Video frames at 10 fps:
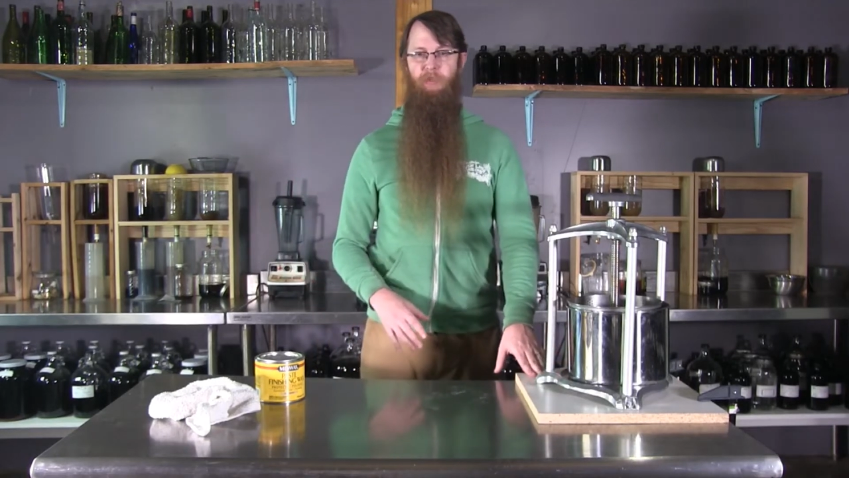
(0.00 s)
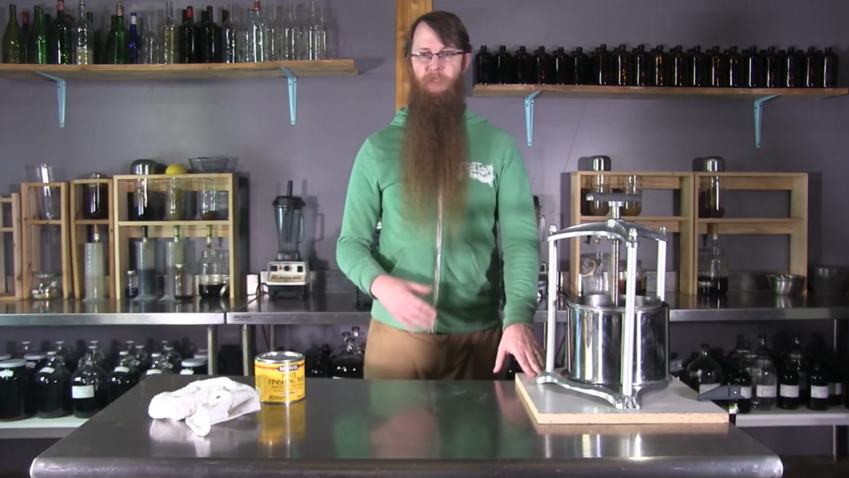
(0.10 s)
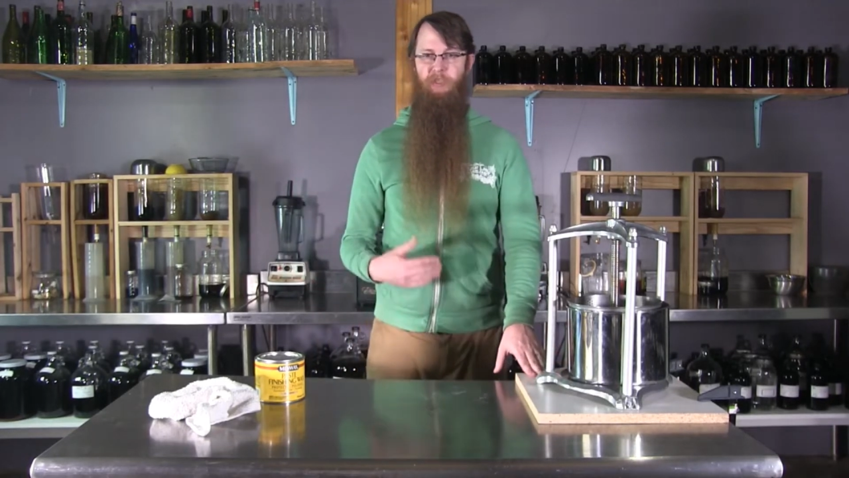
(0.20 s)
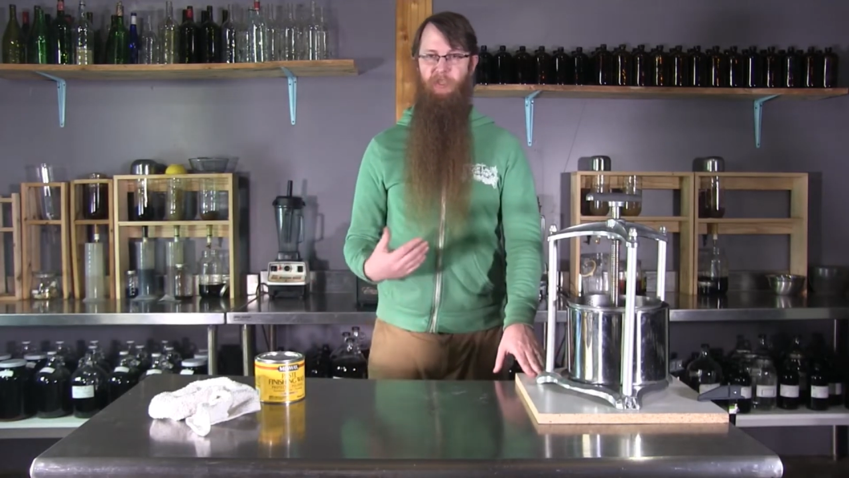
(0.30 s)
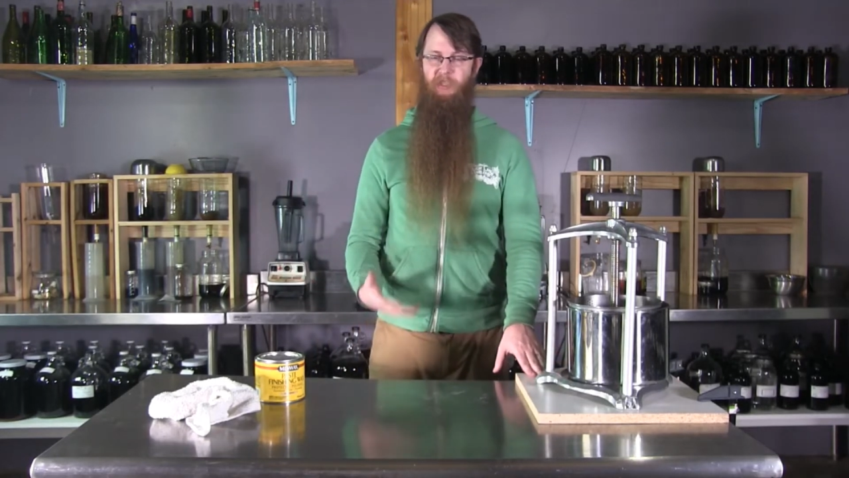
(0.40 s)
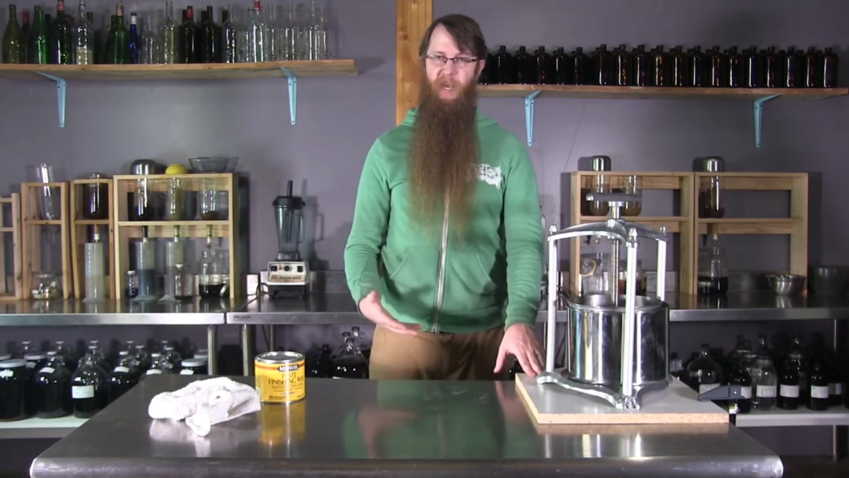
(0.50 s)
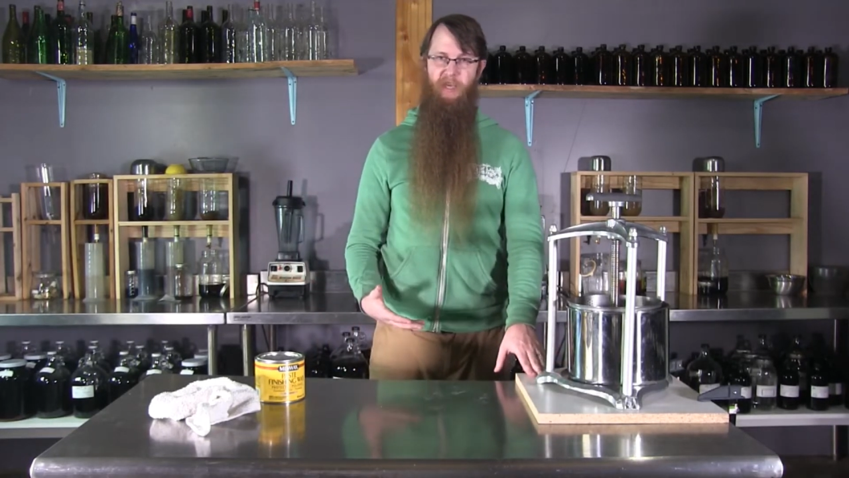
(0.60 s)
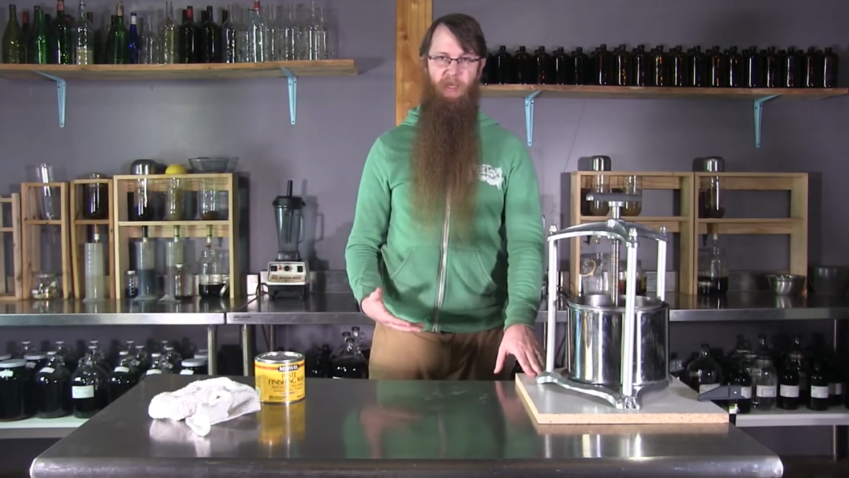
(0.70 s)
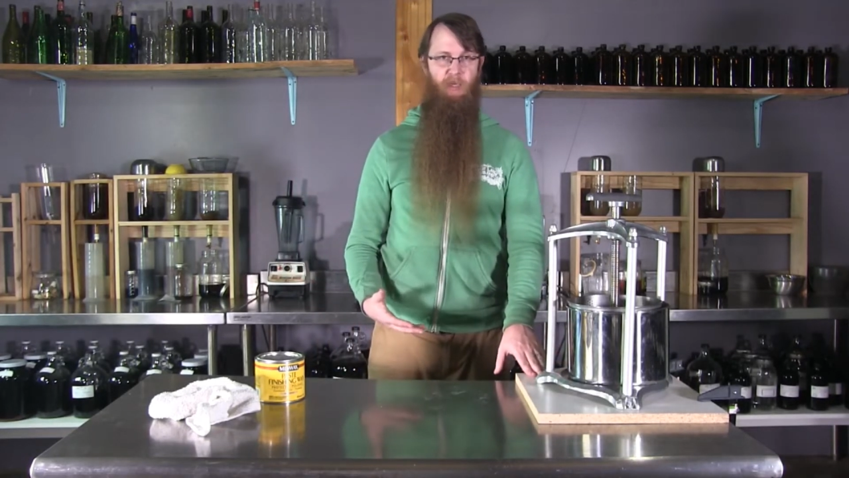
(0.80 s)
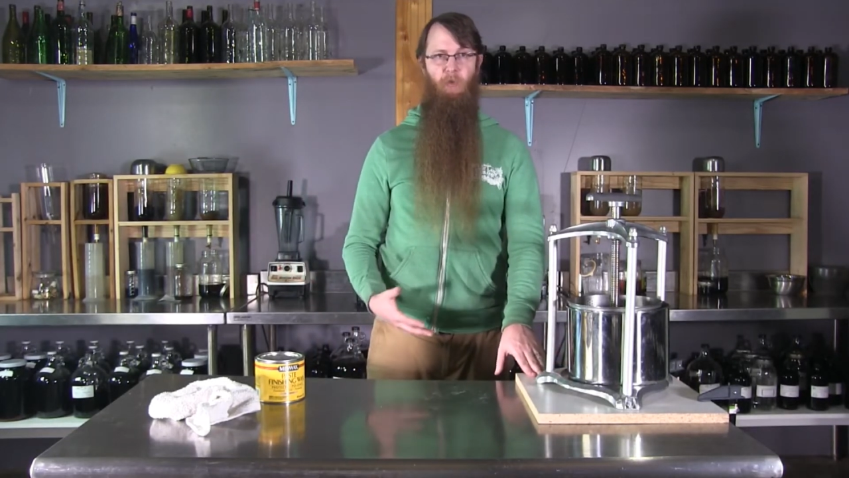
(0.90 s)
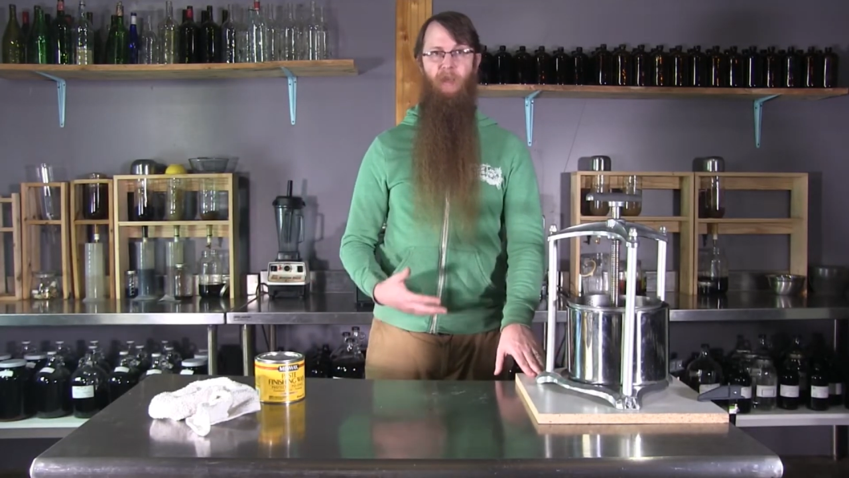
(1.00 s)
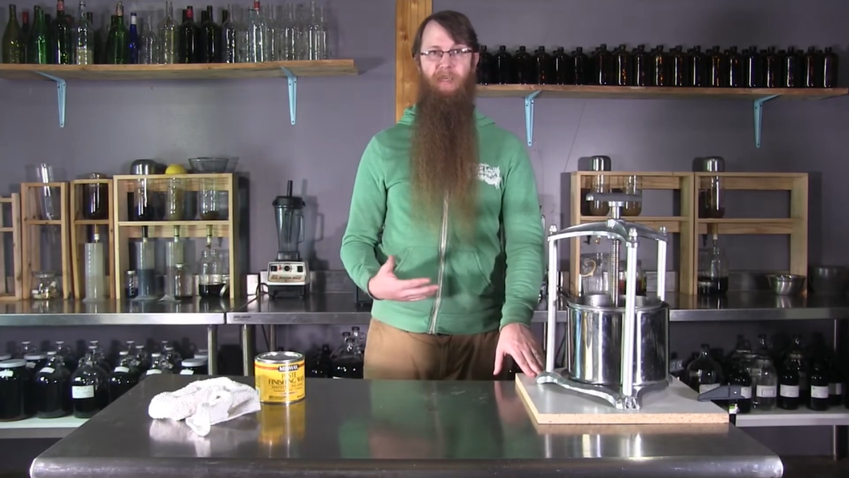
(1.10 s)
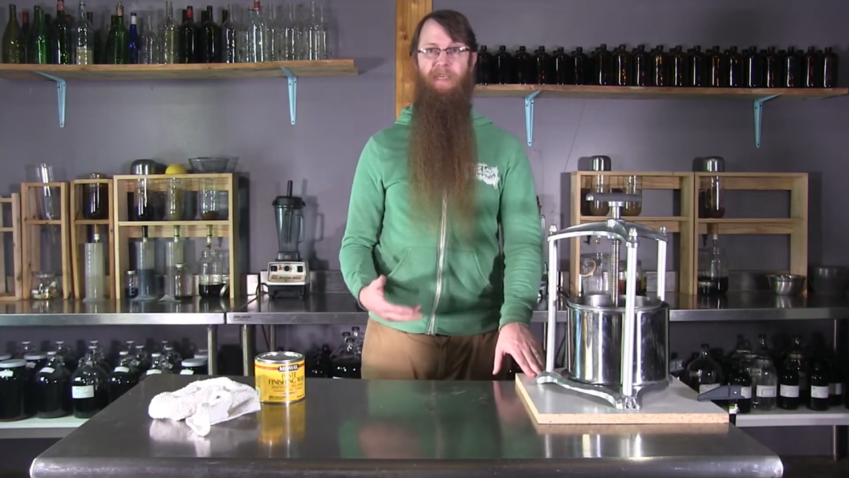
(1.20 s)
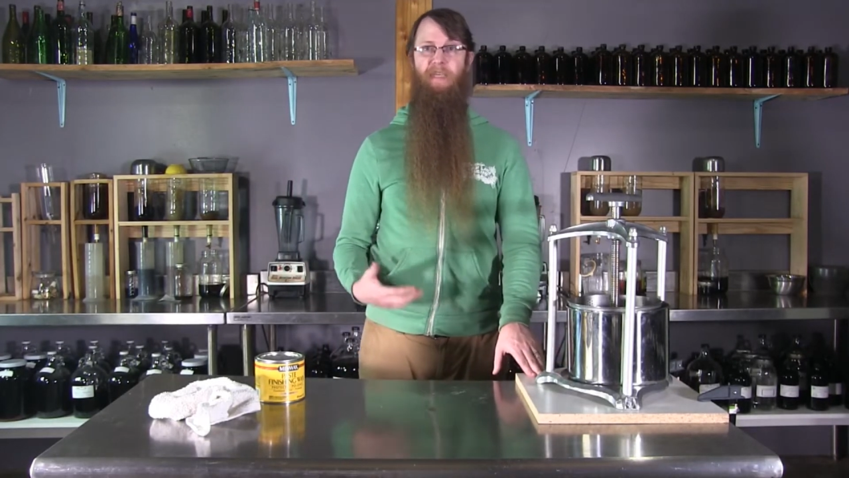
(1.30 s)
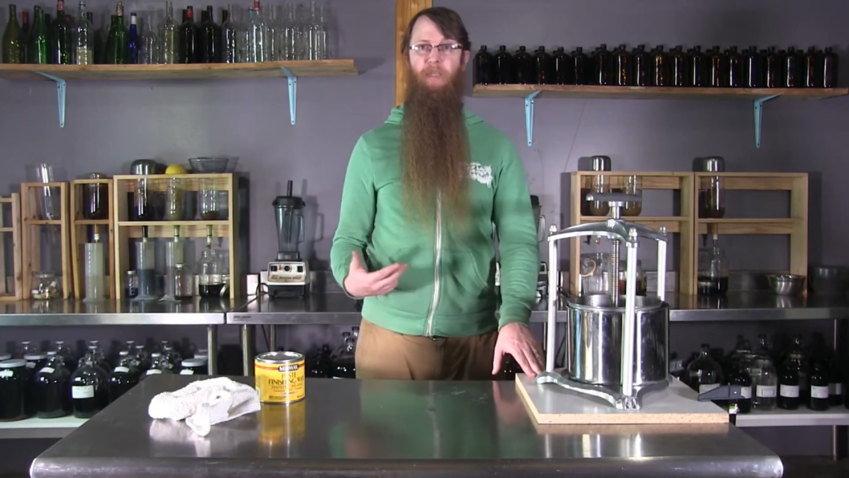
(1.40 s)
to staining like
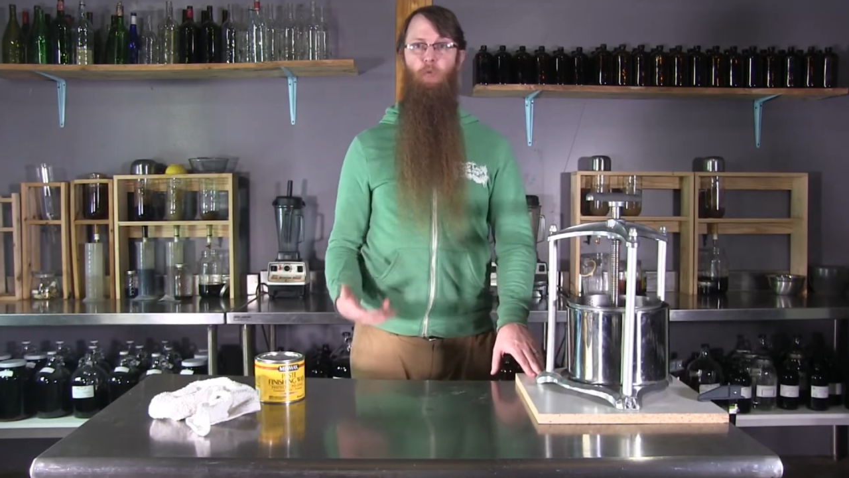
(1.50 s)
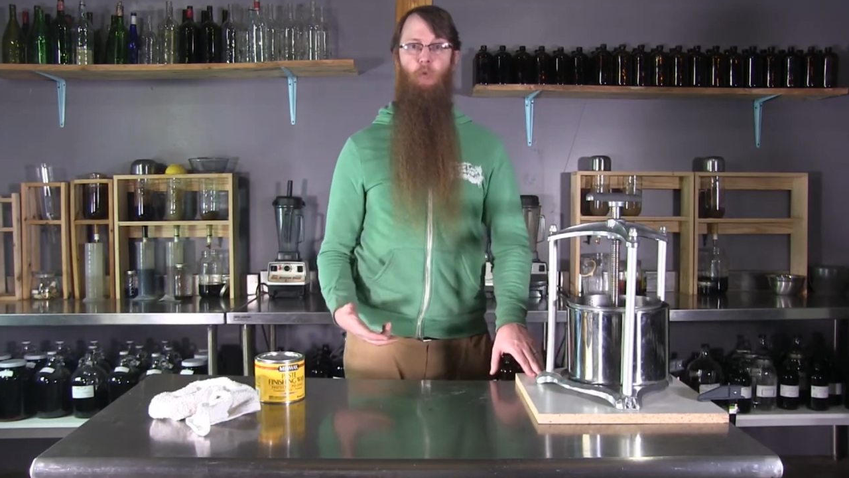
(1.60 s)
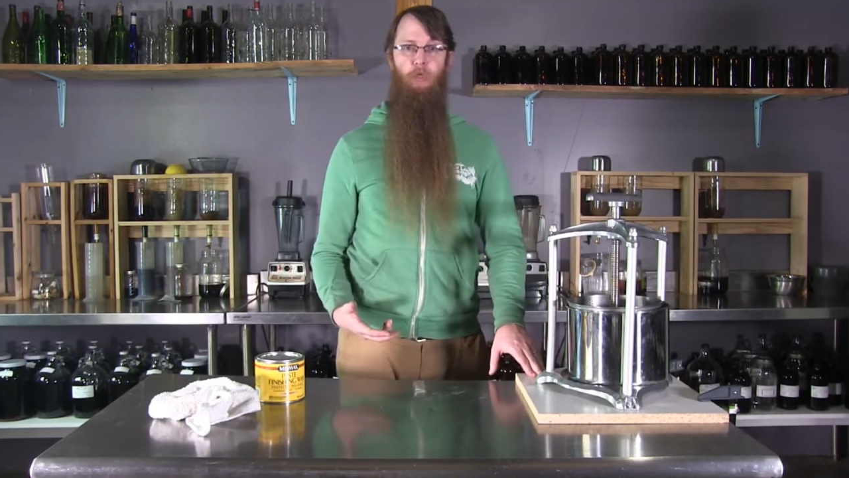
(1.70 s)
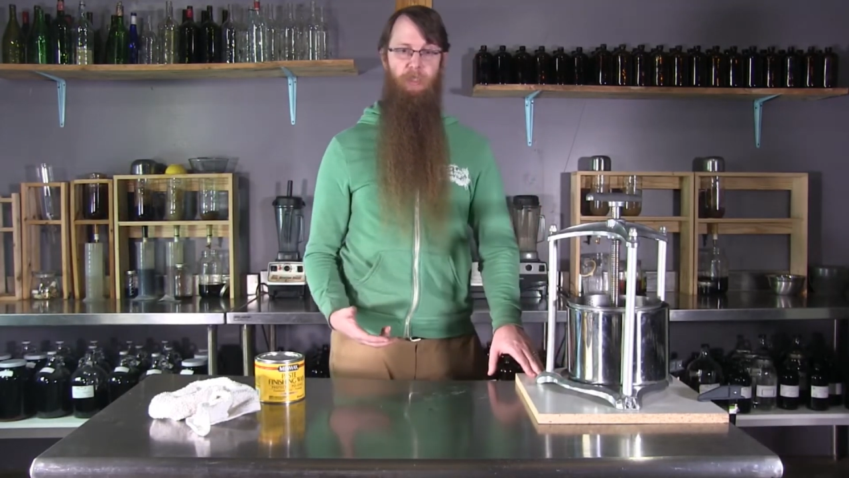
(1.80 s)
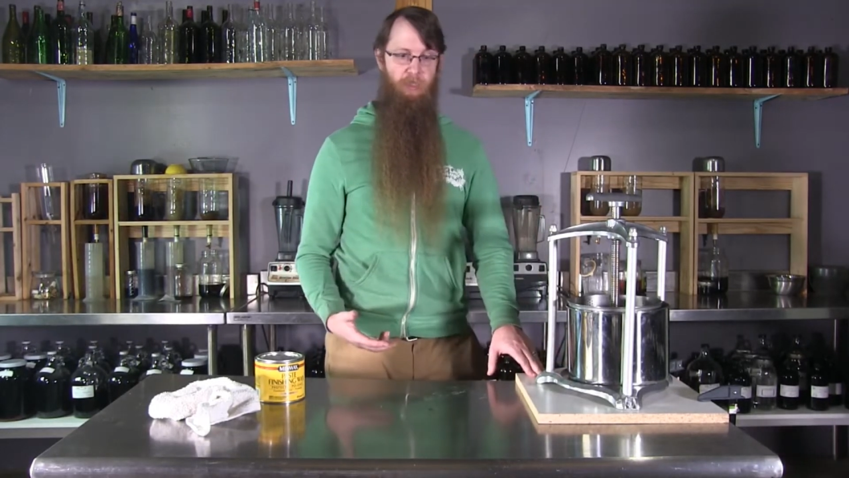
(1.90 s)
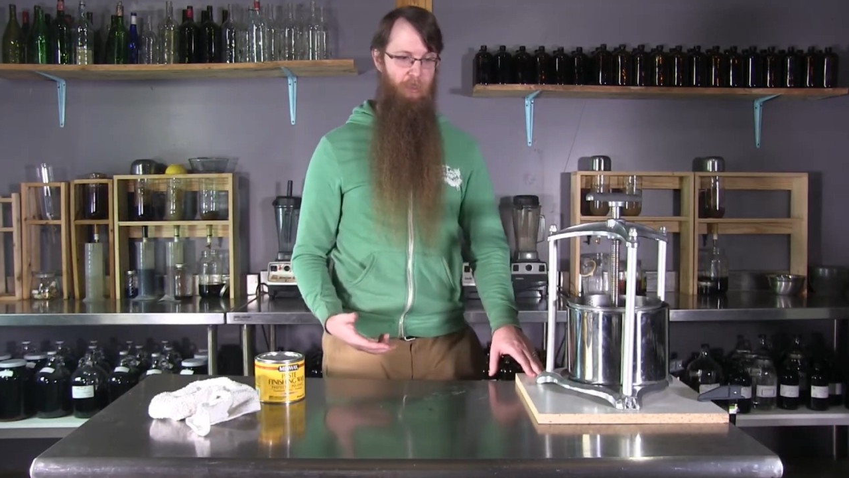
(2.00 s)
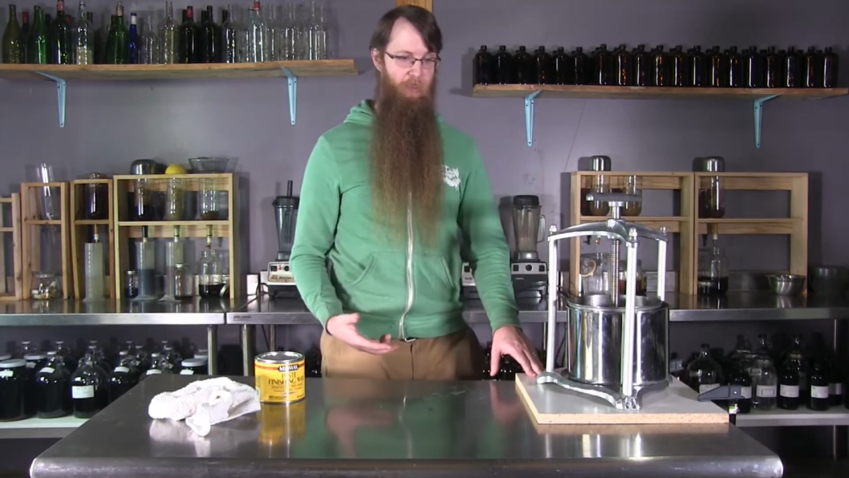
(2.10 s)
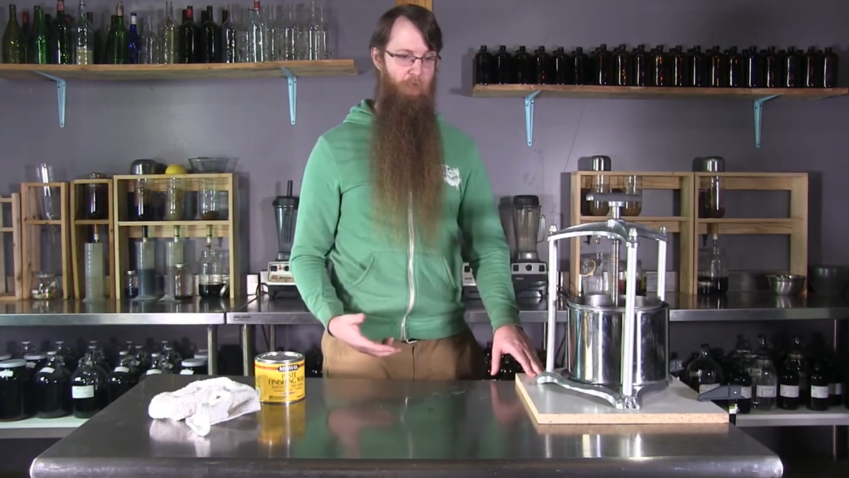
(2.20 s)
any wood is,